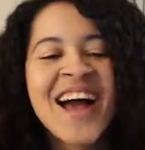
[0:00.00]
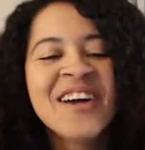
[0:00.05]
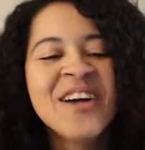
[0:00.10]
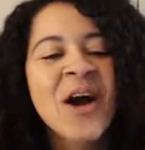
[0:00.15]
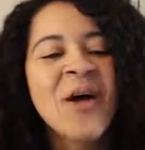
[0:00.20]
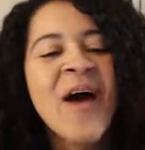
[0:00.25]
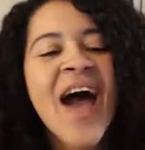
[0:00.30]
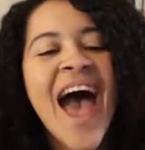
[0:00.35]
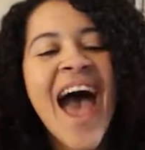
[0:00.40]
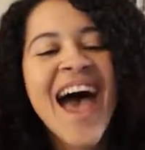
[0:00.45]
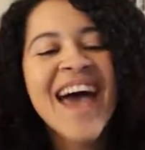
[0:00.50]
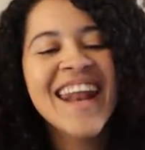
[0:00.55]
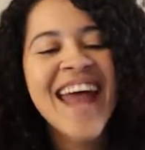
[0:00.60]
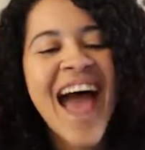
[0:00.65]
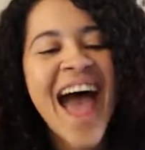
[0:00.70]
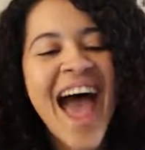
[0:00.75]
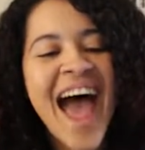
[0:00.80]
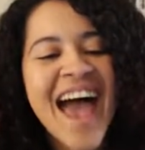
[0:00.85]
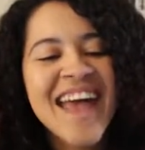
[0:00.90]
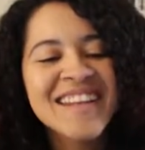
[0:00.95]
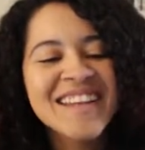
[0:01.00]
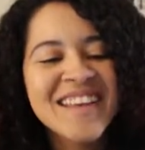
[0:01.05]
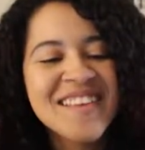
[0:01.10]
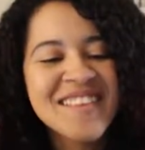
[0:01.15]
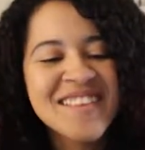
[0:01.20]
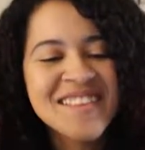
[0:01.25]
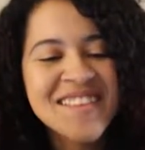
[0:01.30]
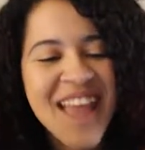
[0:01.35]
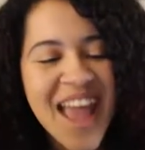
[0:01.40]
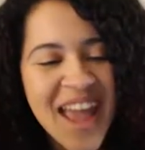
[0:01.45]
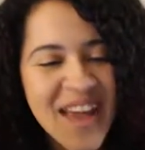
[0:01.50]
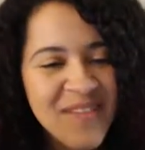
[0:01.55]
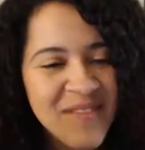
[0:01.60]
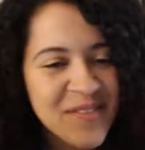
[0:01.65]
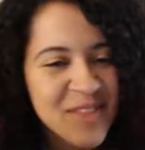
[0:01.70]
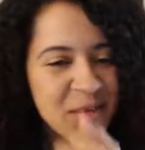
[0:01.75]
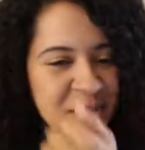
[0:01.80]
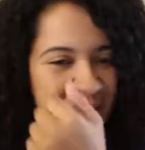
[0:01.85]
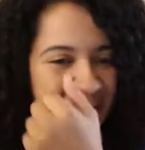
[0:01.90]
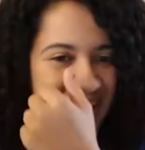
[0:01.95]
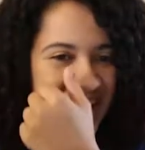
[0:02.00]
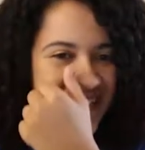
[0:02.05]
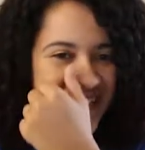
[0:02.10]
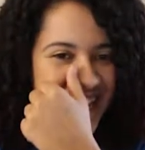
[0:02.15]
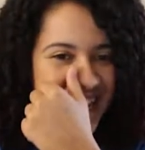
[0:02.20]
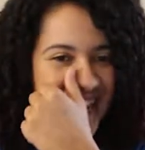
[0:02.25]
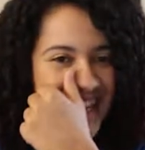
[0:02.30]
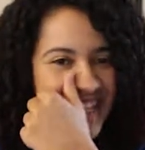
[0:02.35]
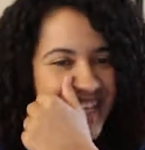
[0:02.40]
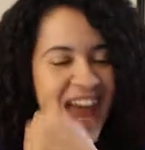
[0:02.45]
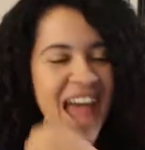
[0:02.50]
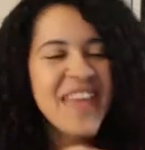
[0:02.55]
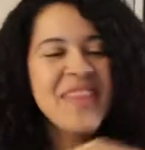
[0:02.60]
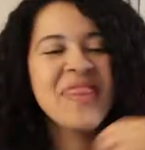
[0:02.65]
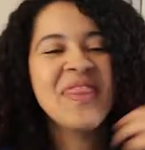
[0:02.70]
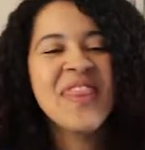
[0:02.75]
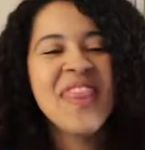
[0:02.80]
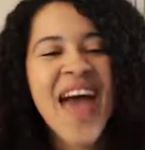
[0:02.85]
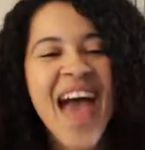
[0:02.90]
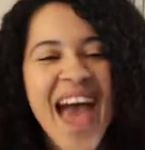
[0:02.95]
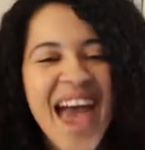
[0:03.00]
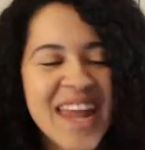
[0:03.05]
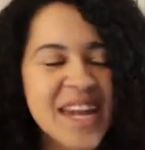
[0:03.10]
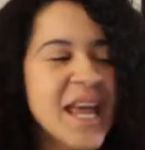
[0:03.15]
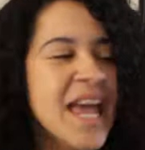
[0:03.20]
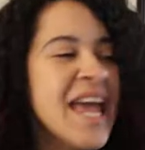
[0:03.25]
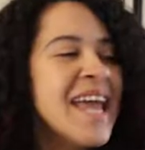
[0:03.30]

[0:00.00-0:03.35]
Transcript: Go ahead and save the patient, and then